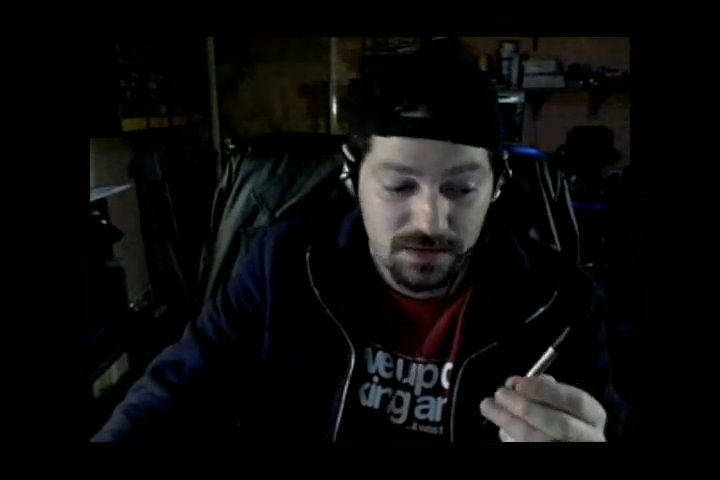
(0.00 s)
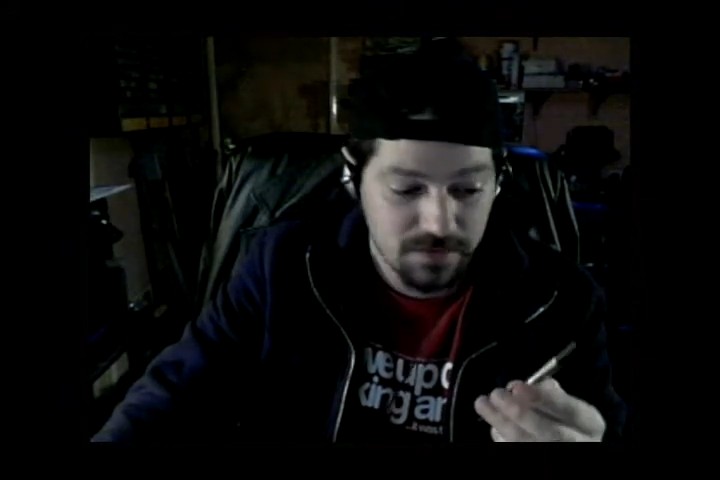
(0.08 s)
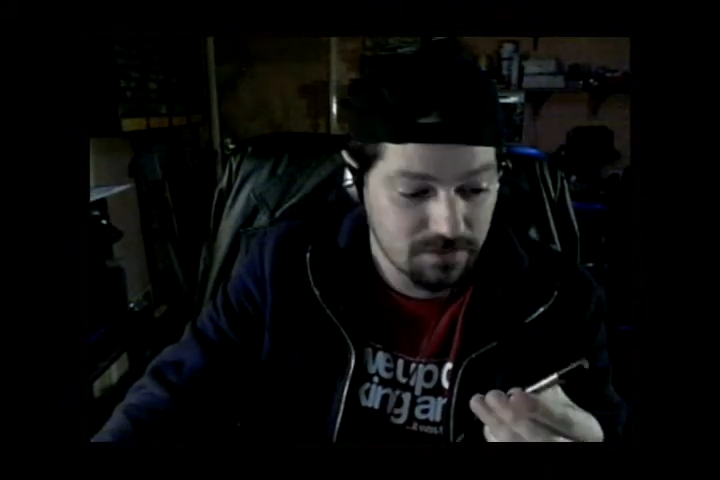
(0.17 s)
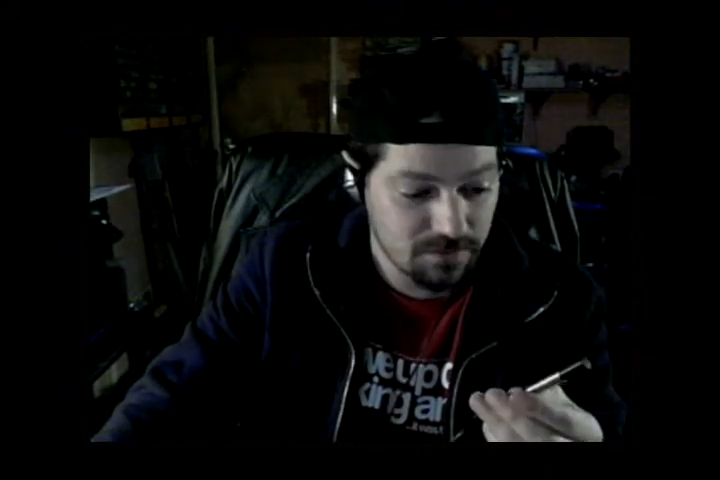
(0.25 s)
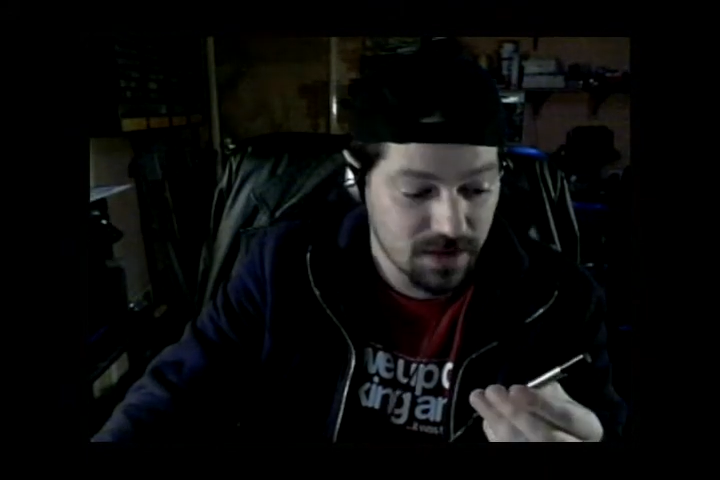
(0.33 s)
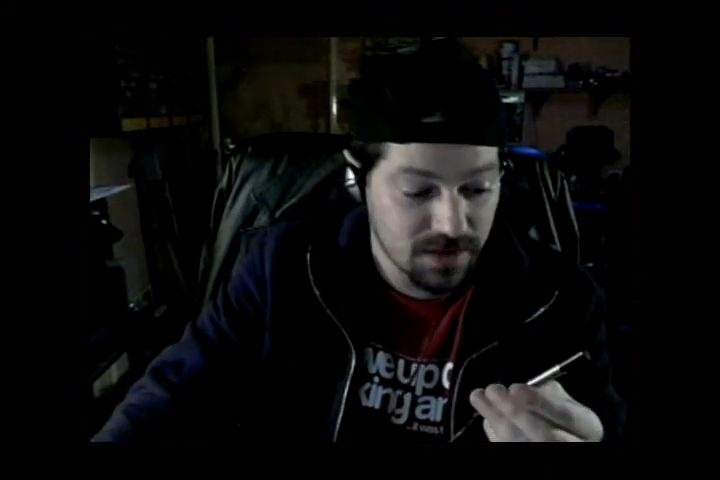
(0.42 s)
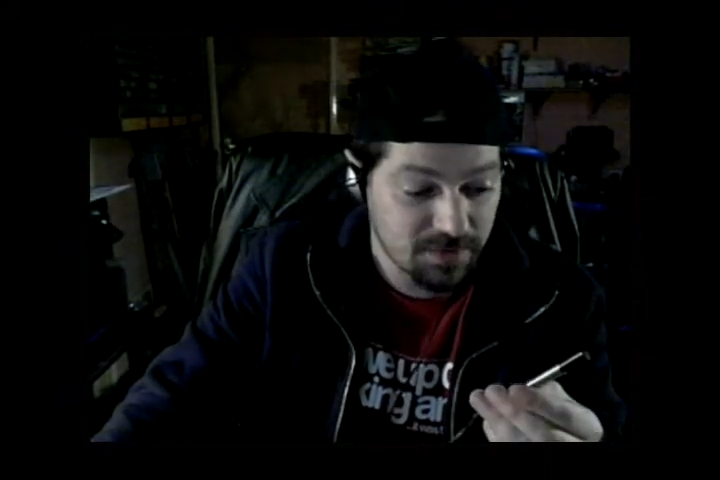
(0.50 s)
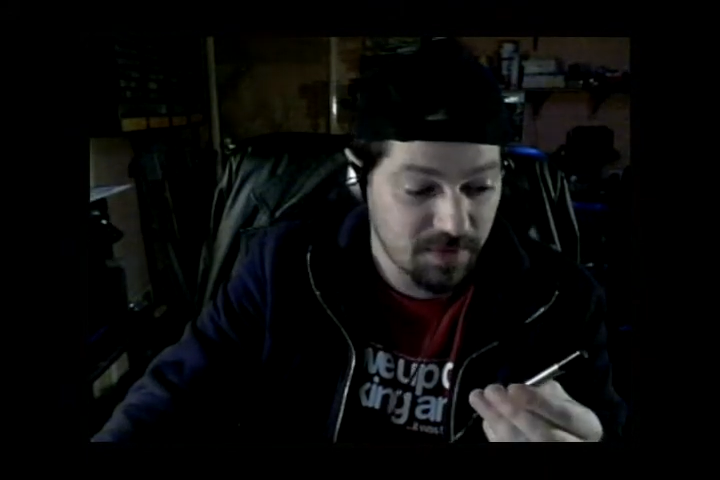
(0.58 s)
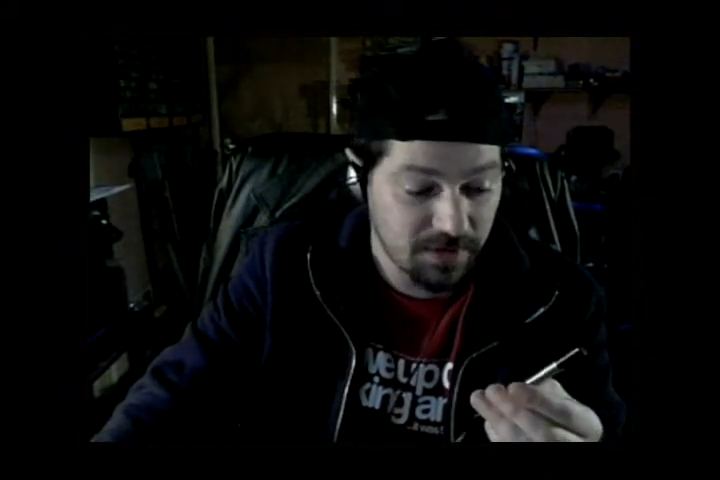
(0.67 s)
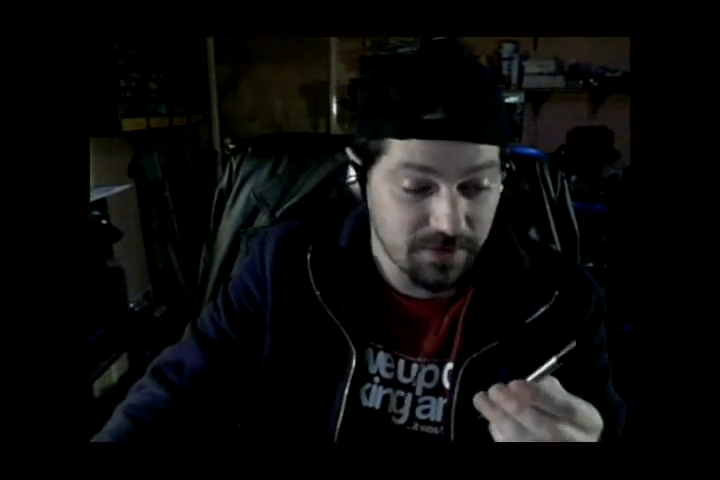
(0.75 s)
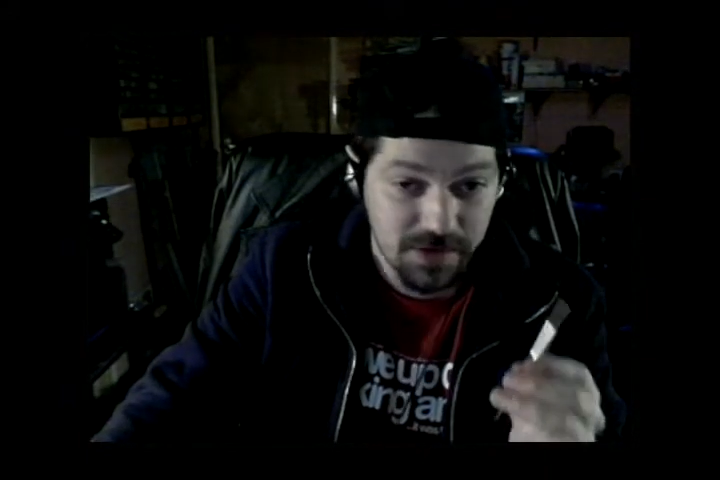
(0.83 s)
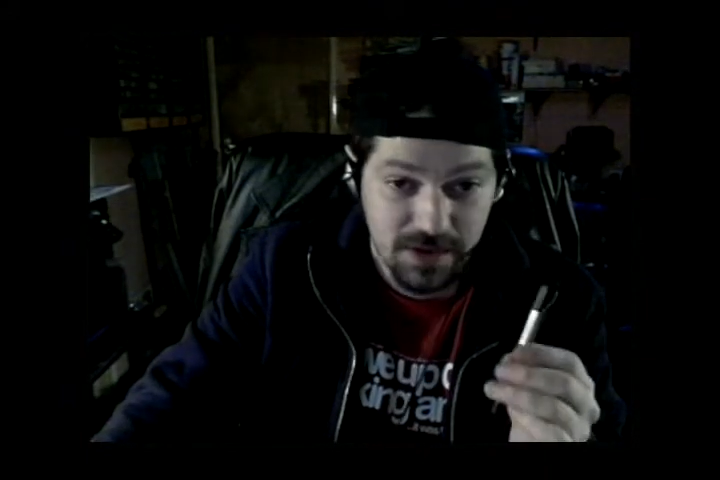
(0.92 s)
now with
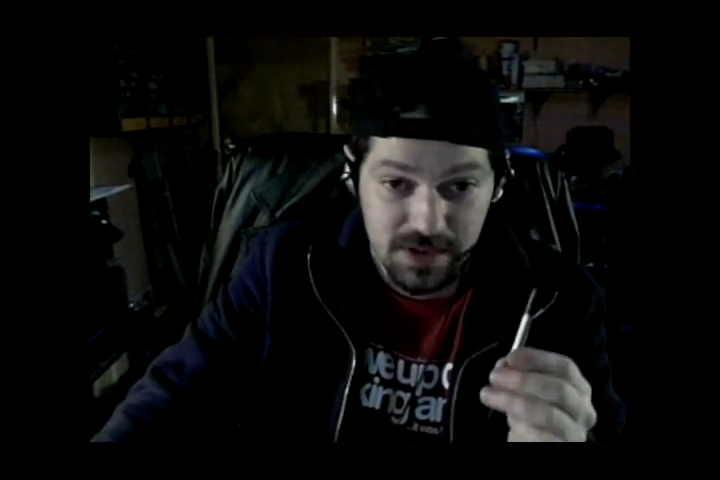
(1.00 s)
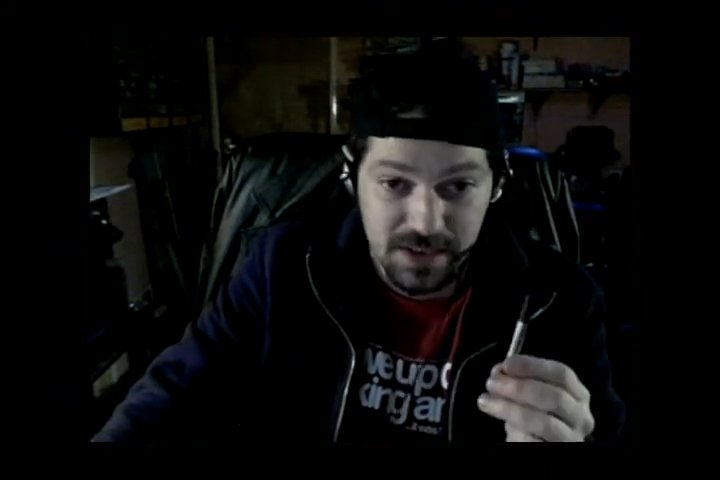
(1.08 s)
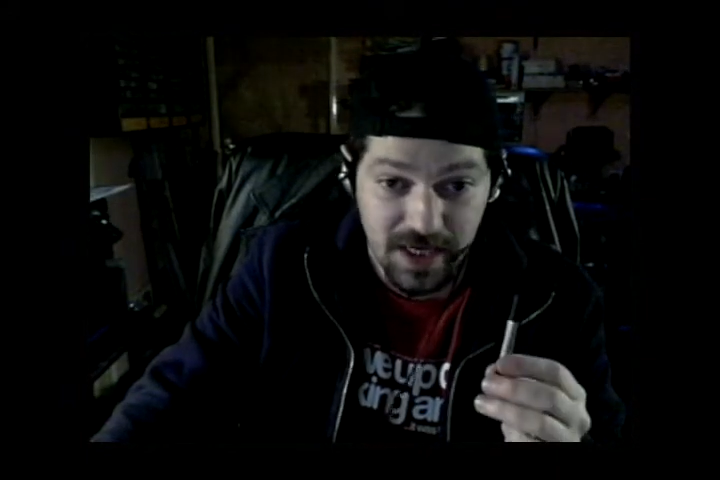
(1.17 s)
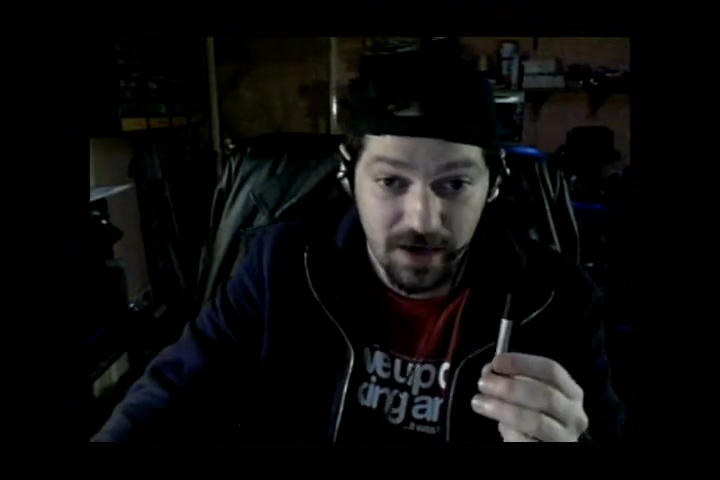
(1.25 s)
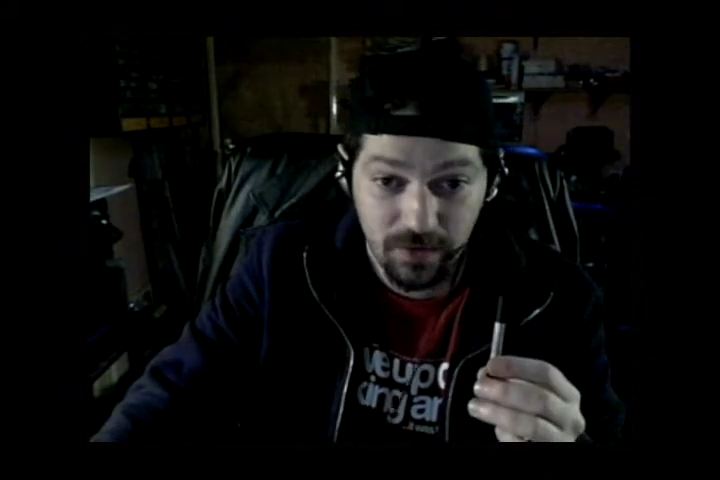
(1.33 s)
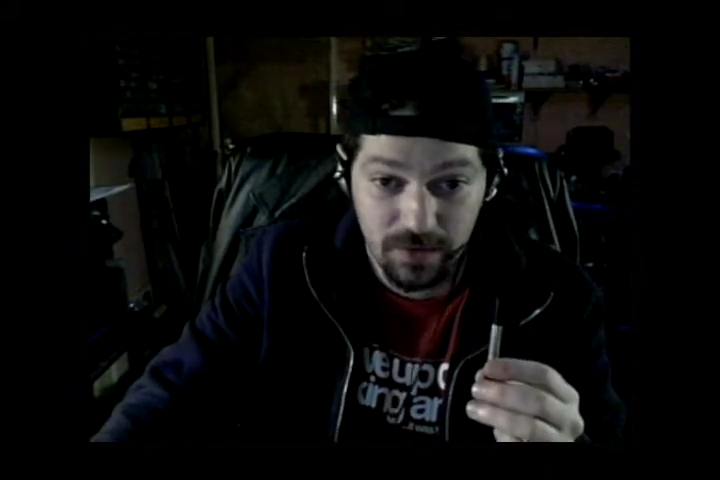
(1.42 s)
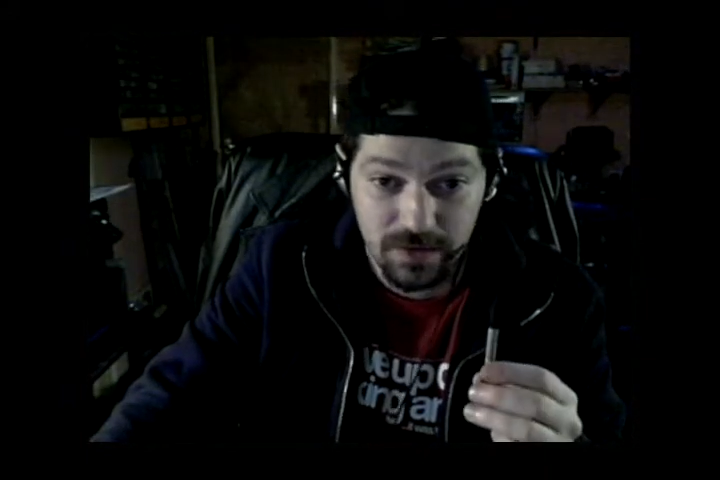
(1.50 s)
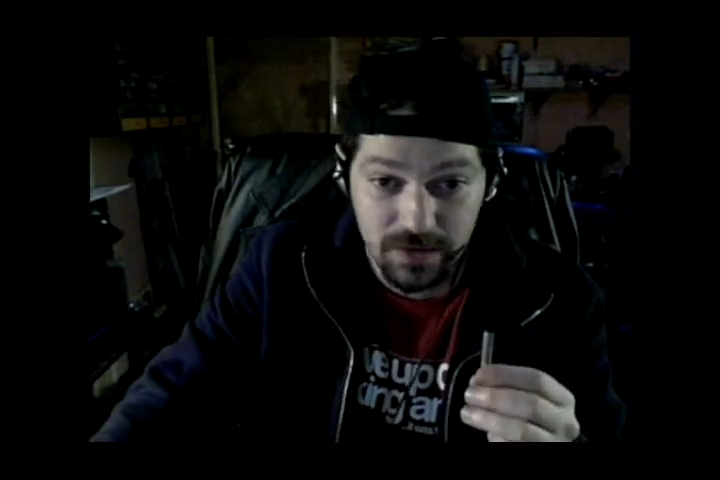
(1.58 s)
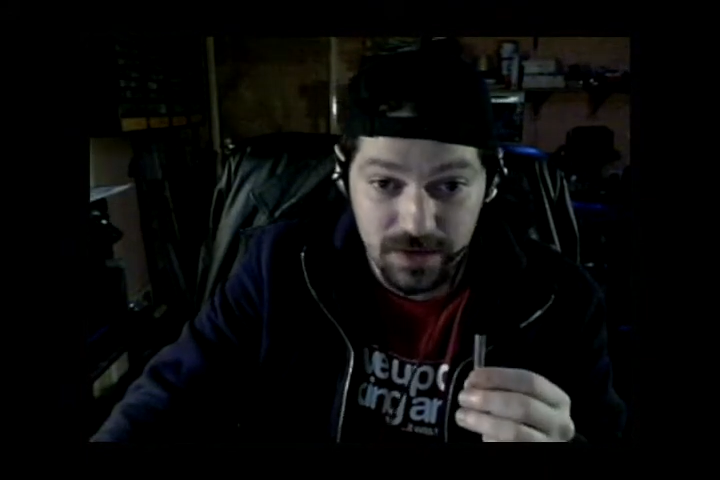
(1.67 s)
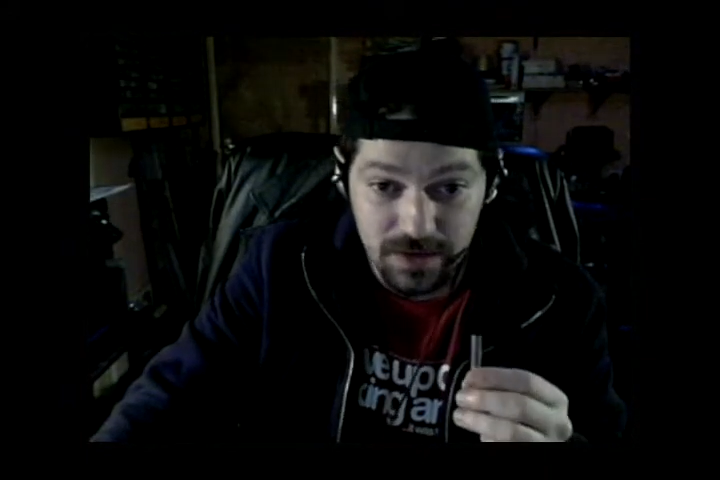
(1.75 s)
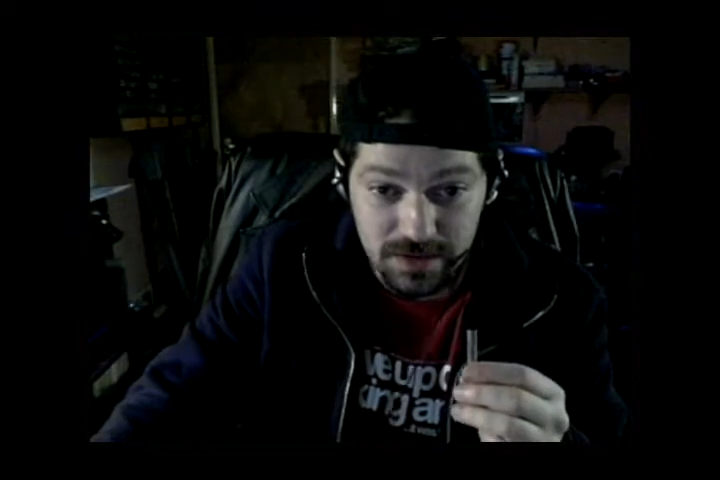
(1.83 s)
the Titan Mega.